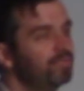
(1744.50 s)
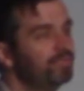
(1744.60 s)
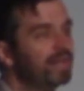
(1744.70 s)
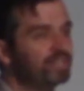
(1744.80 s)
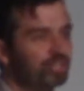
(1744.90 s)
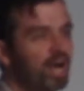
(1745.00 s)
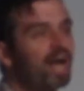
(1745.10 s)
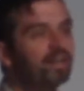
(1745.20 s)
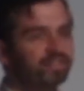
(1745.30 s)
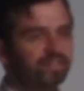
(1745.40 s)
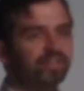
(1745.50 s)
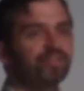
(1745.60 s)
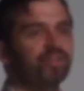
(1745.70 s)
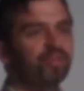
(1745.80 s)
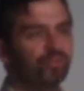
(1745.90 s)
a child is under
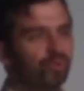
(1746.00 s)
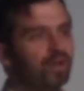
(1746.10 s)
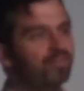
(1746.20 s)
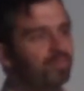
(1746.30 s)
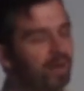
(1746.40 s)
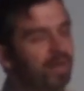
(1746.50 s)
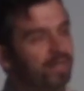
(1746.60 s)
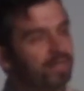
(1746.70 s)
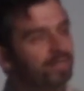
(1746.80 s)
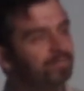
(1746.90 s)
the authority of a parent.